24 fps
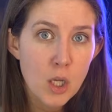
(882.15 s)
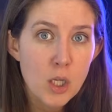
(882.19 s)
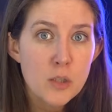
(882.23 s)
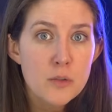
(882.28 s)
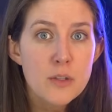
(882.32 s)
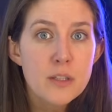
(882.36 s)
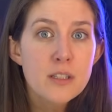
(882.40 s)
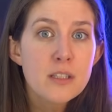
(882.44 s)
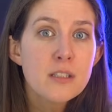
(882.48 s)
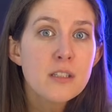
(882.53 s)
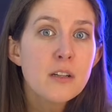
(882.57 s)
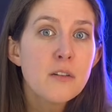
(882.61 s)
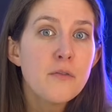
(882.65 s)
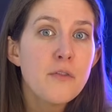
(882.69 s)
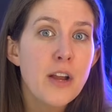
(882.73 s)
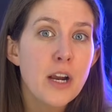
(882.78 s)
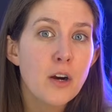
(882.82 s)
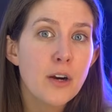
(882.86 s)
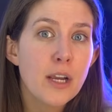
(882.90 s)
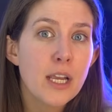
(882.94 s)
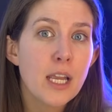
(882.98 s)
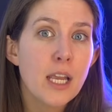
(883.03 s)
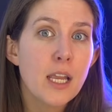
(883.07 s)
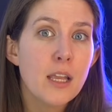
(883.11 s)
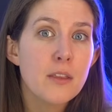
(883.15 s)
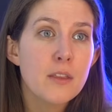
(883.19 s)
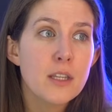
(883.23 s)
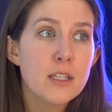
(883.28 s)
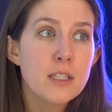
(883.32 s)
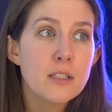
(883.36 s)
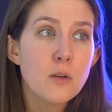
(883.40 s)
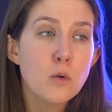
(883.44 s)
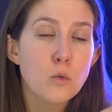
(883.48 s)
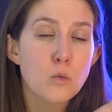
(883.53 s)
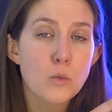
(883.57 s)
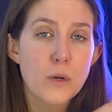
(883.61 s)
So this is a
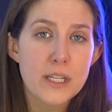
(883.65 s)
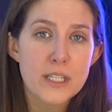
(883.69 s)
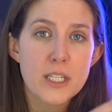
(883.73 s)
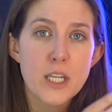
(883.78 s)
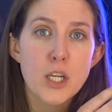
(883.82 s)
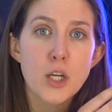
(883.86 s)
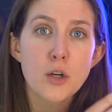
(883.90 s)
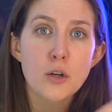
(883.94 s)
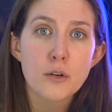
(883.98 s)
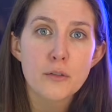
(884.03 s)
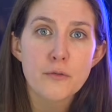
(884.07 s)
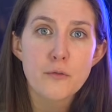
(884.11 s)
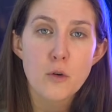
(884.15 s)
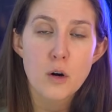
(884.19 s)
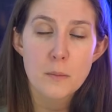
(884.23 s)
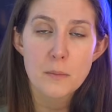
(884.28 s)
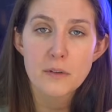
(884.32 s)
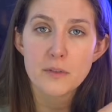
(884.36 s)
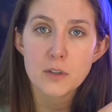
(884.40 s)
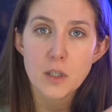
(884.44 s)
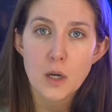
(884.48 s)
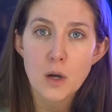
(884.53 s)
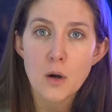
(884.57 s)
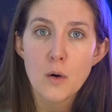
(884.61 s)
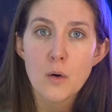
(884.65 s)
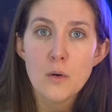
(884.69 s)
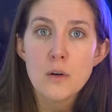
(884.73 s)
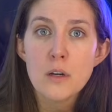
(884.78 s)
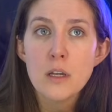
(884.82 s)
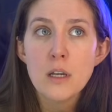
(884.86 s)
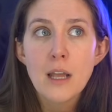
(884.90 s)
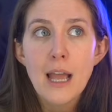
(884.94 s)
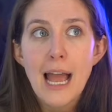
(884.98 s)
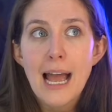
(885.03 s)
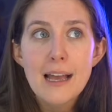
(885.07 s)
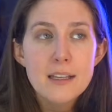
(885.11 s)
riskier form of loan
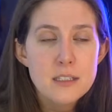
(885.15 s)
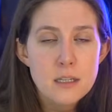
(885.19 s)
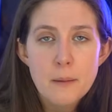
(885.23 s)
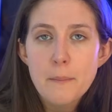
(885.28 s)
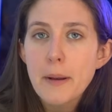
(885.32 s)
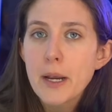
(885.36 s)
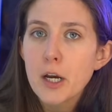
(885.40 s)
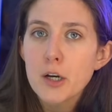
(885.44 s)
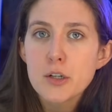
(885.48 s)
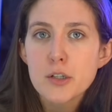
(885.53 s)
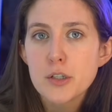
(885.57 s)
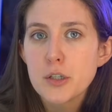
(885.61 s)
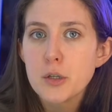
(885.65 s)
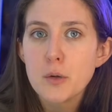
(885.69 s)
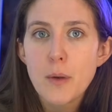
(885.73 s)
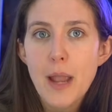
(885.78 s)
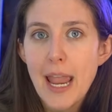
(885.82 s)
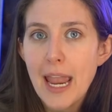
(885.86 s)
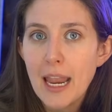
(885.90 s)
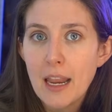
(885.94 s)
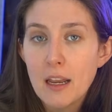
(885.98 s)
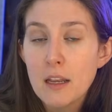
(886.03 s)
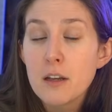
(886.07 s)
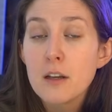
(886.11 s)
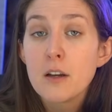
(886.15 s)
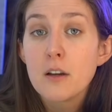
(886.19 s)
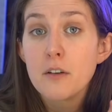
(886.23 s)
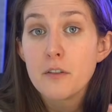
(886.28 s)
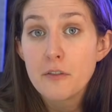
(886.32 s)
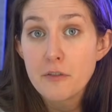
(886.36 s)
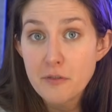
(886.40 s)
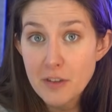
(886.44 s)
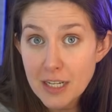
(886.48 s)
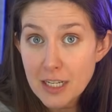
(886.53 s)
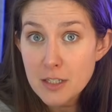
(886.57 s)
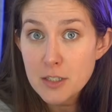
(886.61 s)
as compared to a
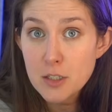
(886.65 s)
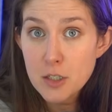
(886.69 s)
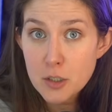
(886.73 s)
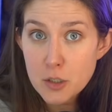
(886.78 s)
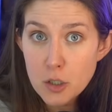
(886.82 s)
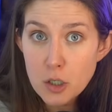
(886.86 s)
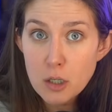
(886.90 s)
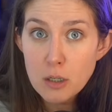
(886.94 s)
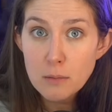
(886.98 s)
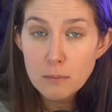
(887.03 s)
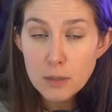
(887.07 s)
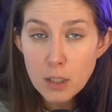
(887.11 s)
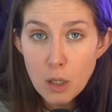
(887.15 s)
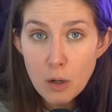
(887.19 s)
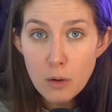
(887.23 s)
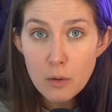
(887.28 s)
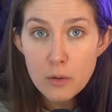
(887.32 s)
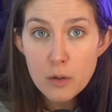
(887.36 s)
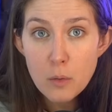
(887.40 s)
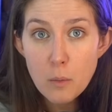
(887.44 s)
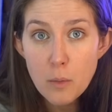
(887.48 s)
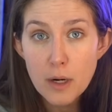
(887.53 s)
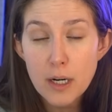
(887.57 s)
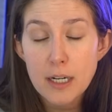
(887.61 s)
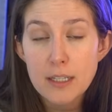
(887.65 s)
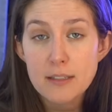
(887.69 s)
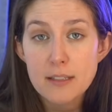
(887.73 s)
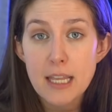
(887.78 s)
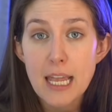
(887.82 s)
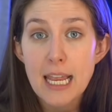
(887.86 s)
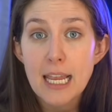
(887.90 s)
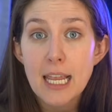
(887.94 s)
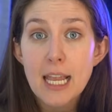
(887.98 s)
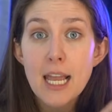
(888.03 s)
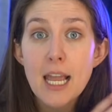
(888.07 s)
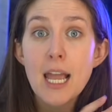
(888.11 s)
fixed term loan where it's
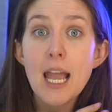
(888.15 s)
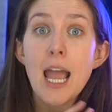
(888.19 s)
like,